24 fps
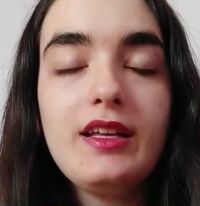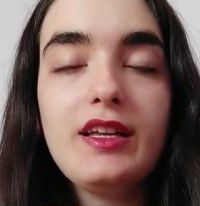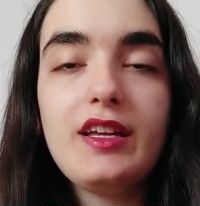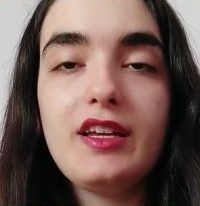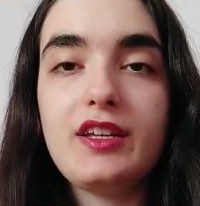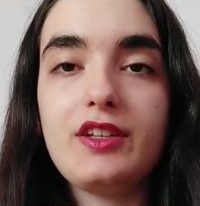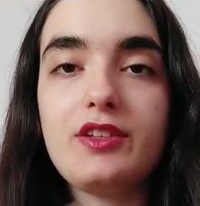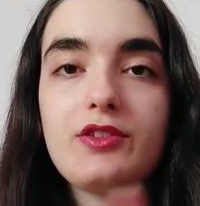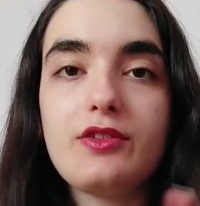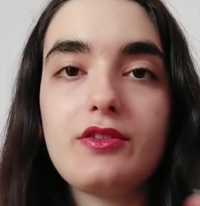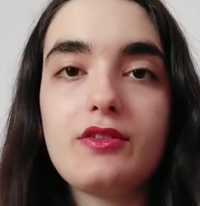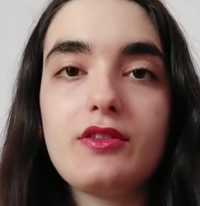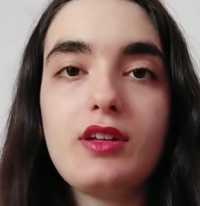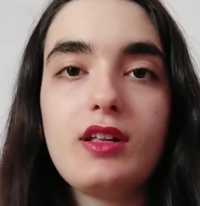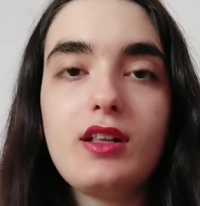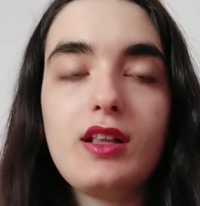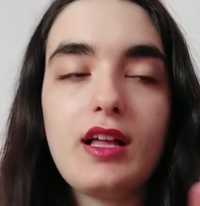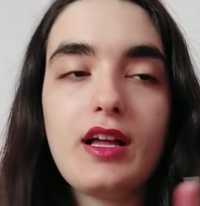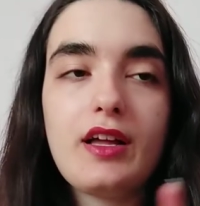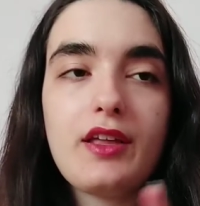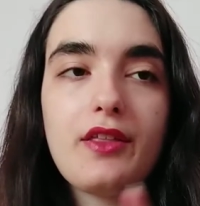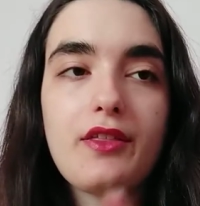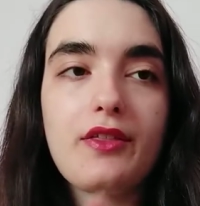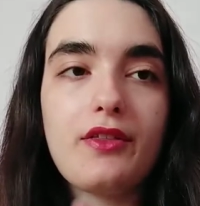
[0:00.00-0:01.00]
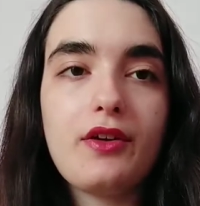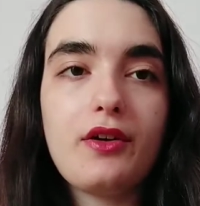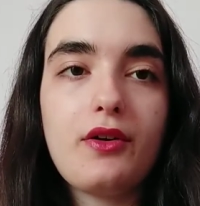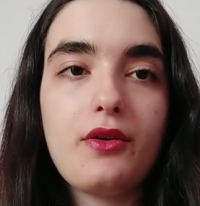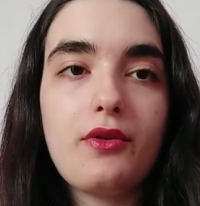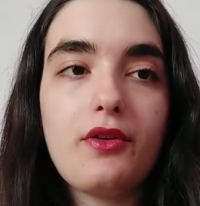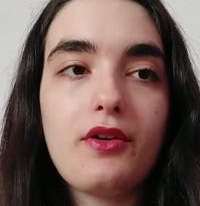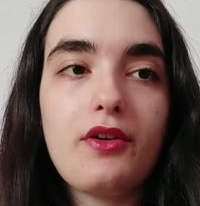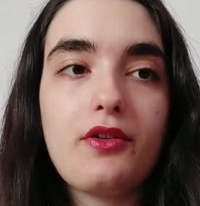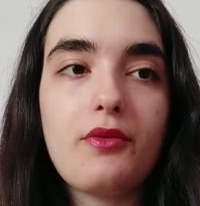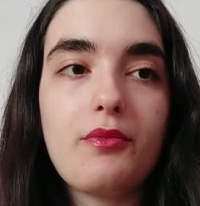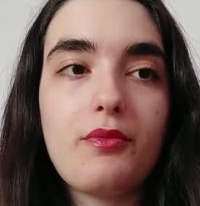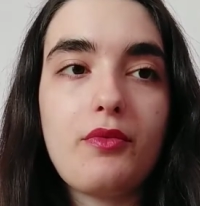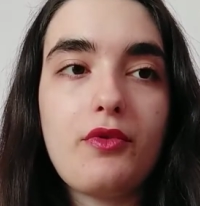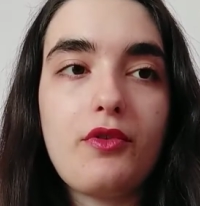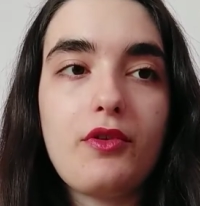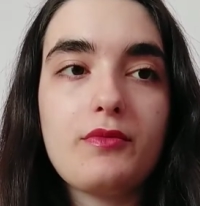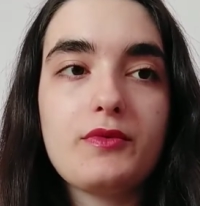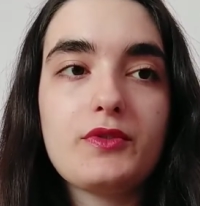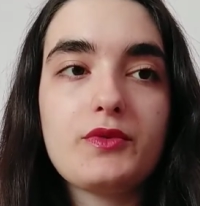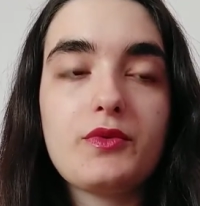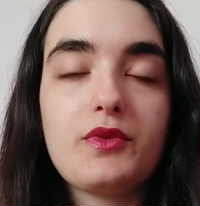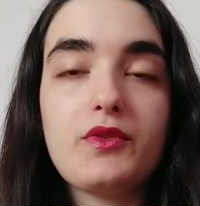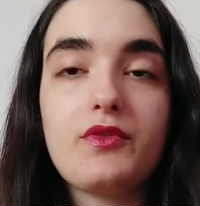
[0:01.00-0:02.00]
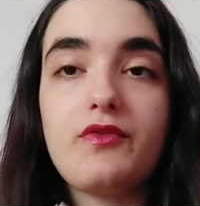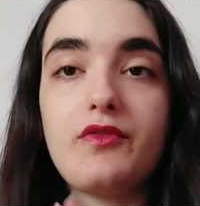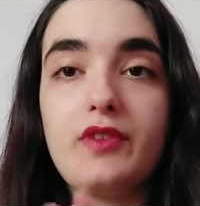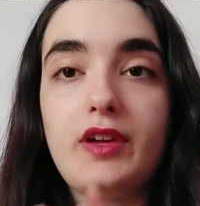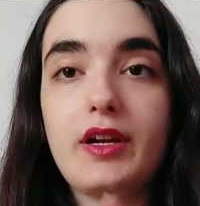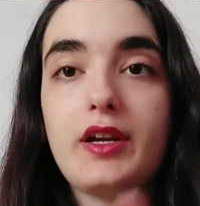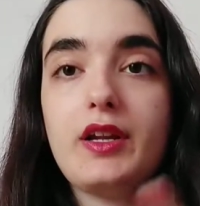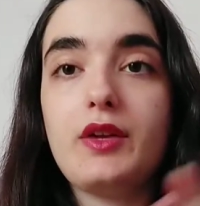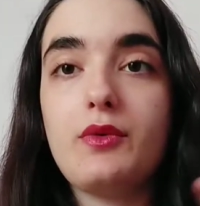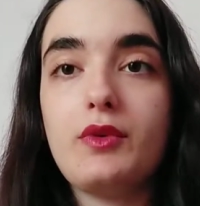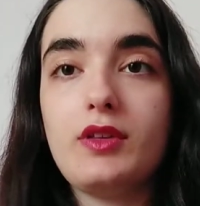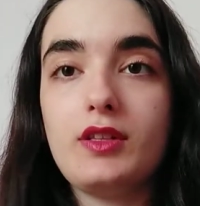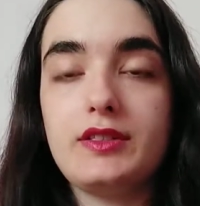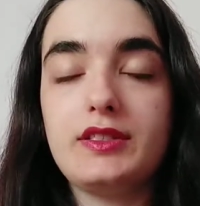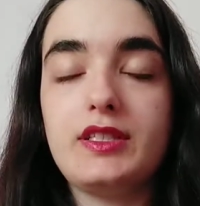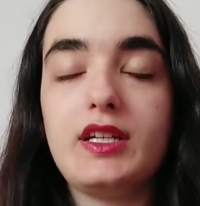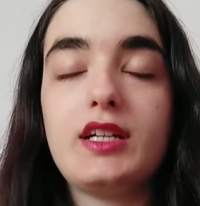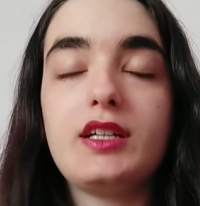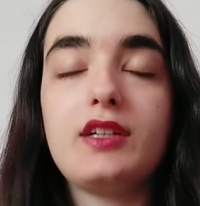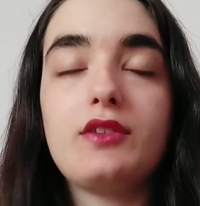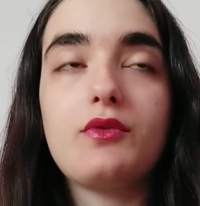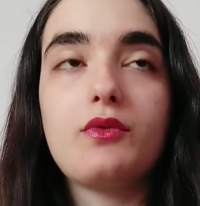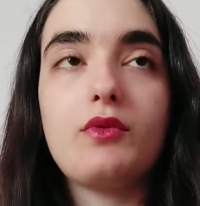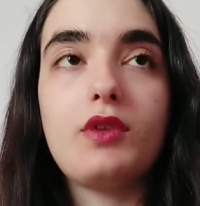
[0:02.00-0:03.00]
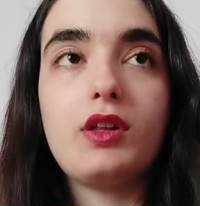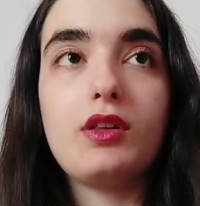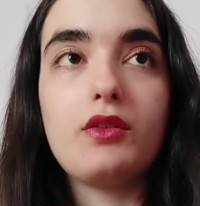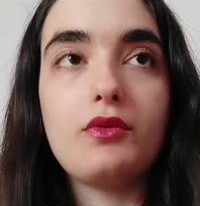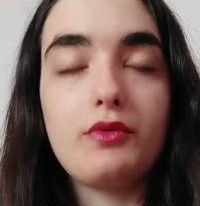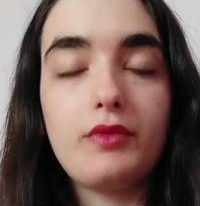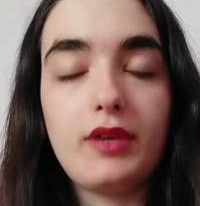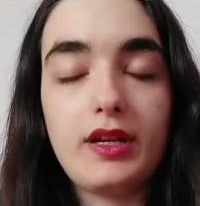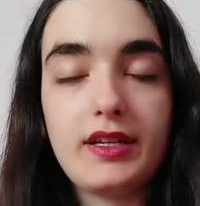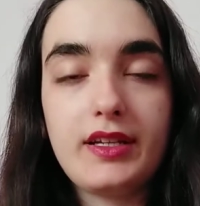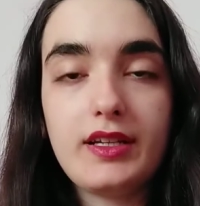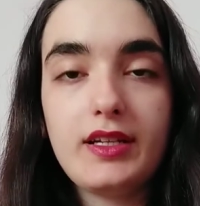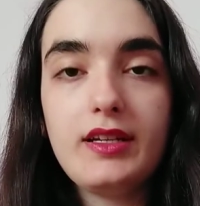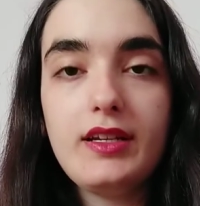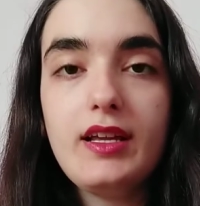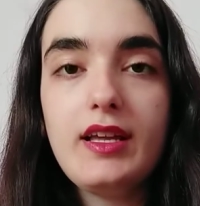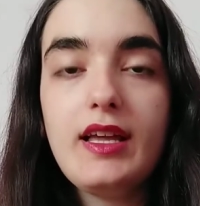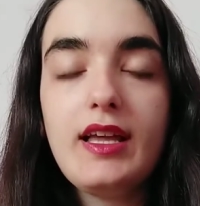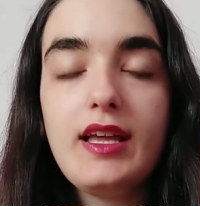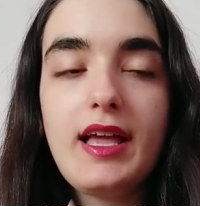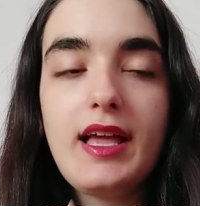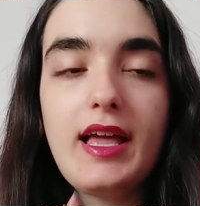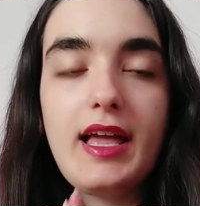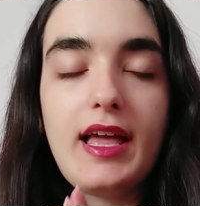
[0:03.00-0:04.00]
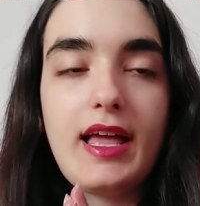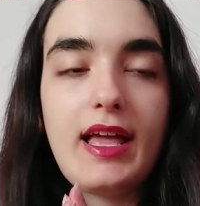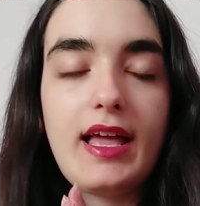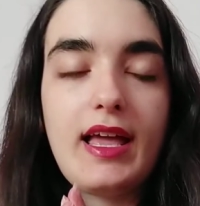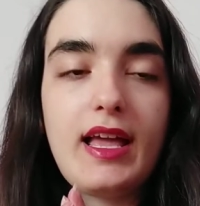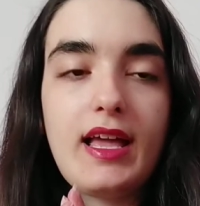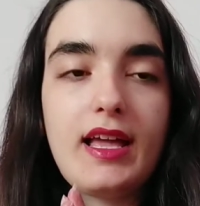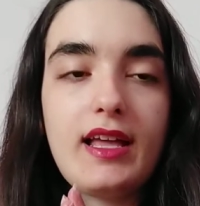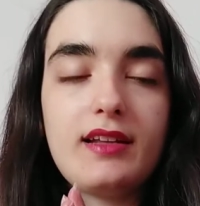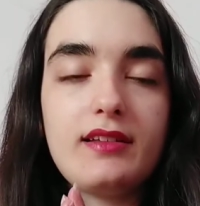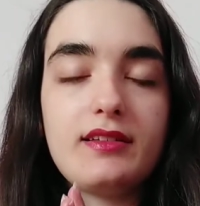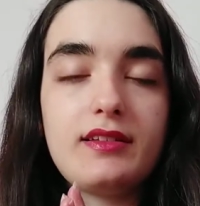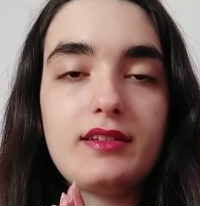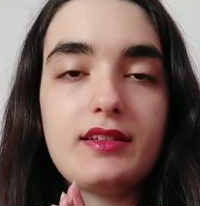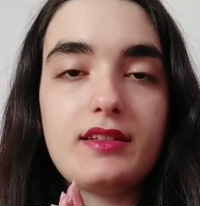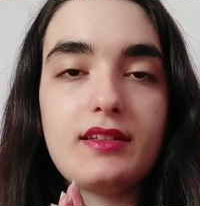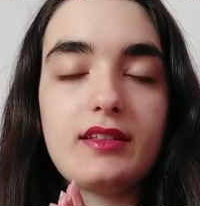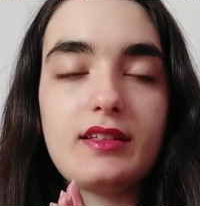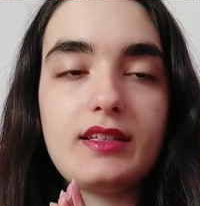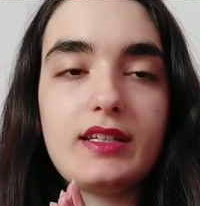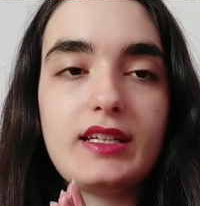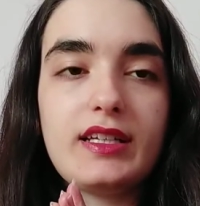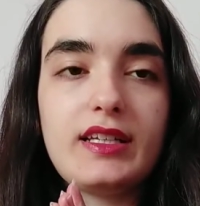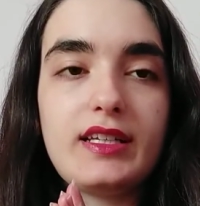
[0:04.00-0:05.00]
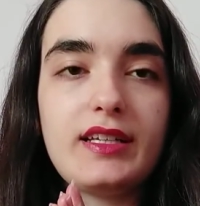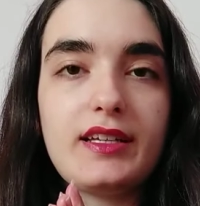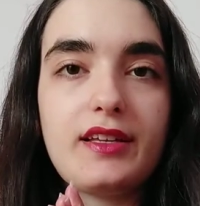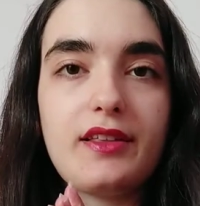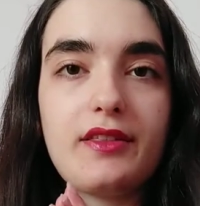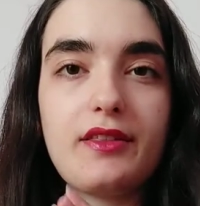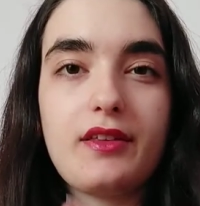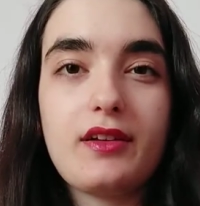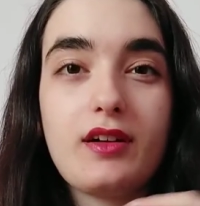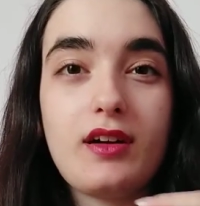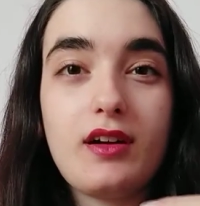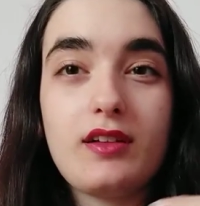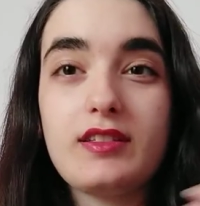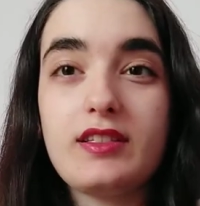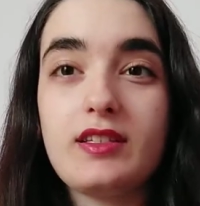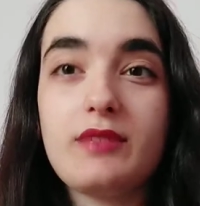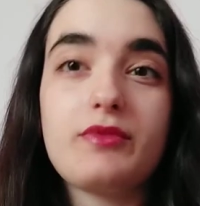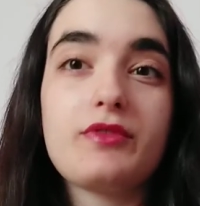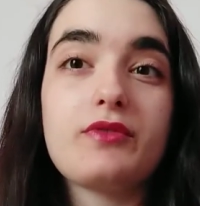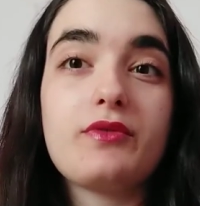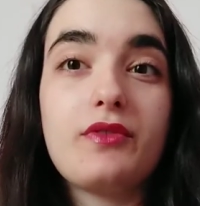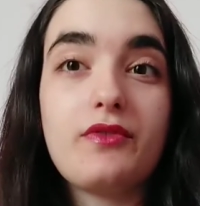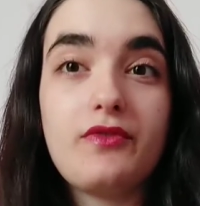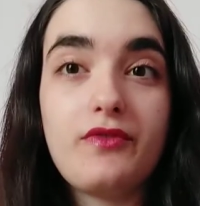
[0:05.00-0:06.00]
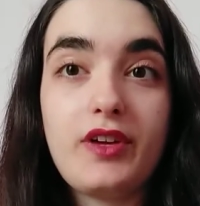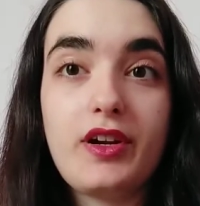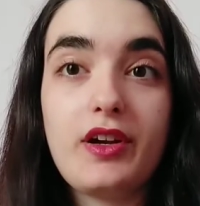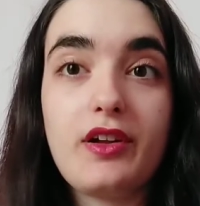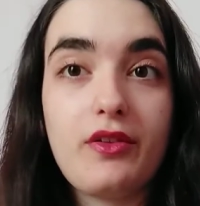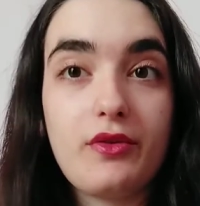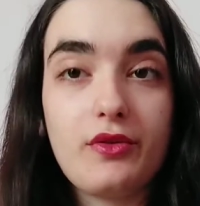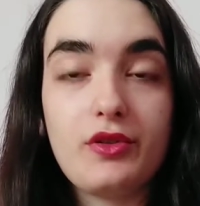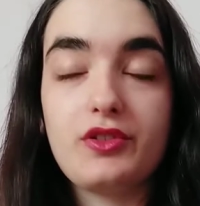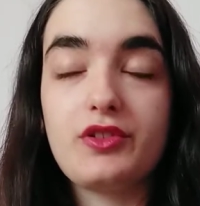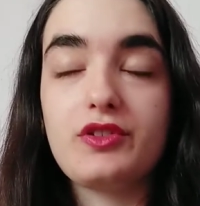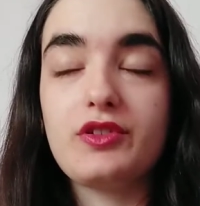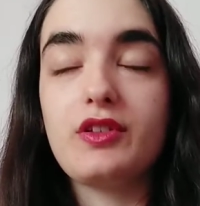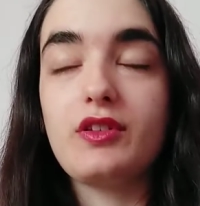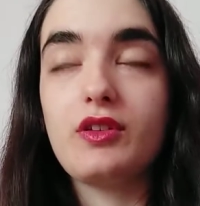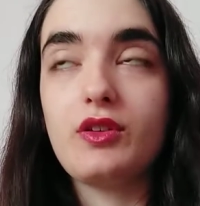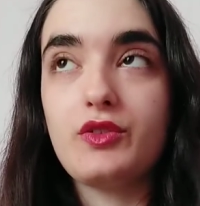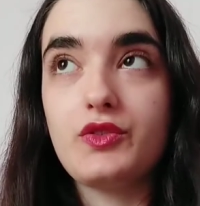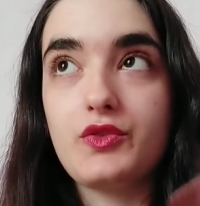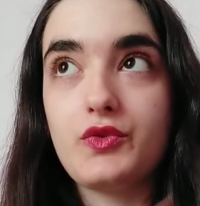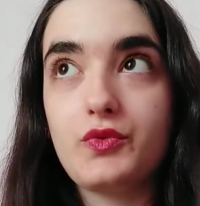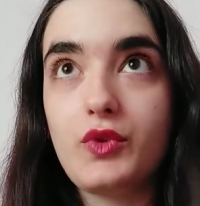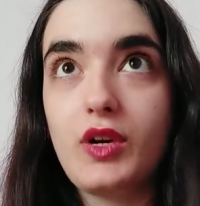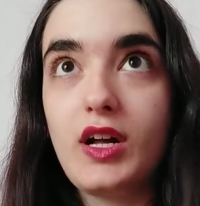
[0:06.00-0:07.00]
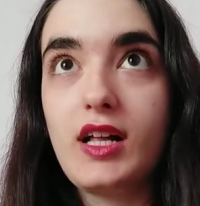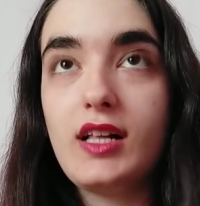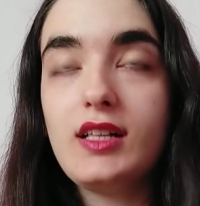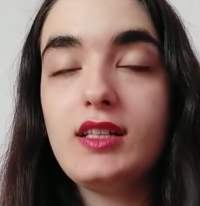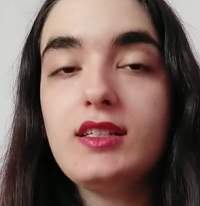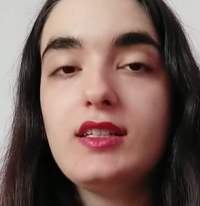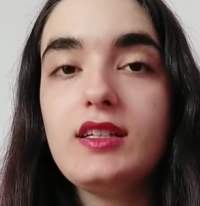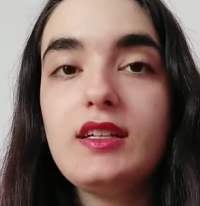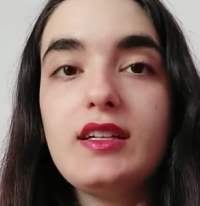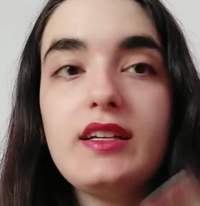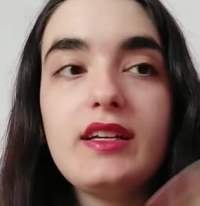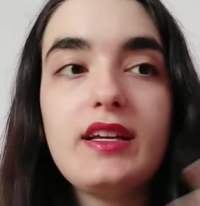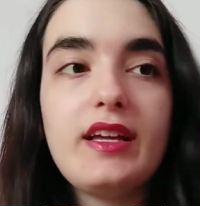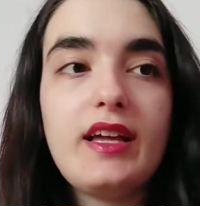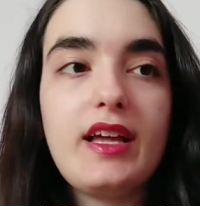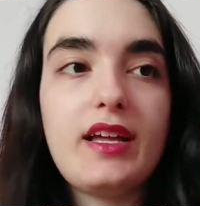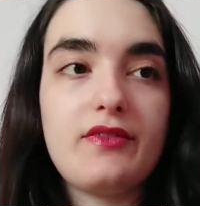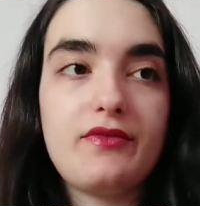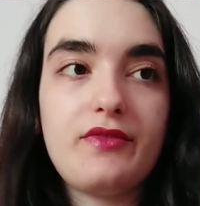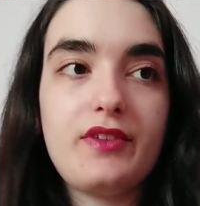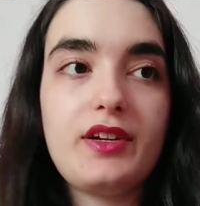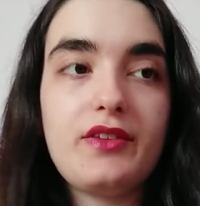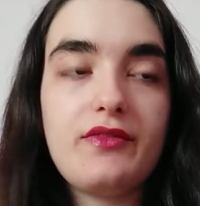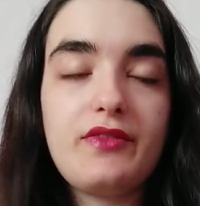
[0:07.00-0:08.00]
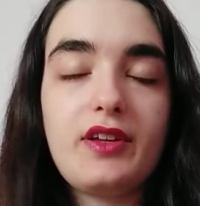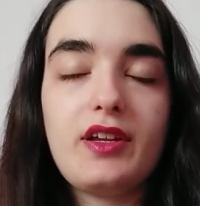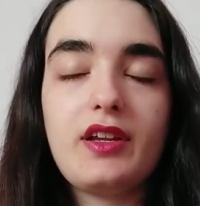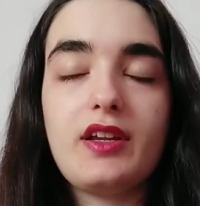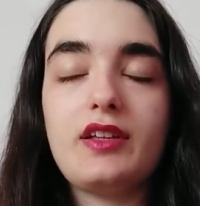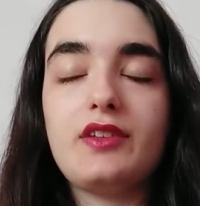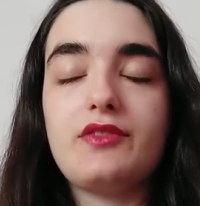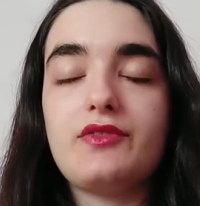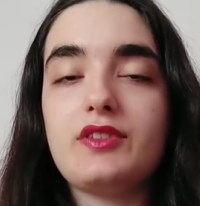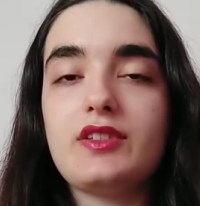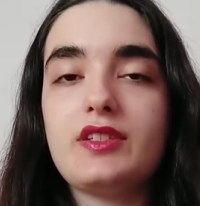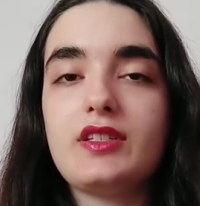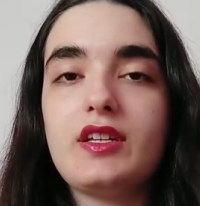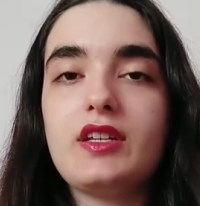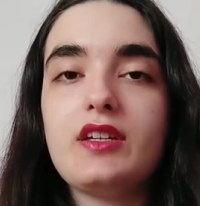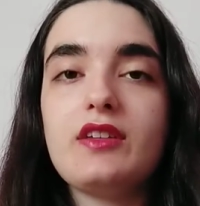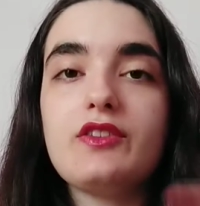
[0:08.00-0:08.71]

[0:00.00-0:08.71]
In general, I thought her poems were very well done and well written, and like the concepts were very original as well and very, very interesting.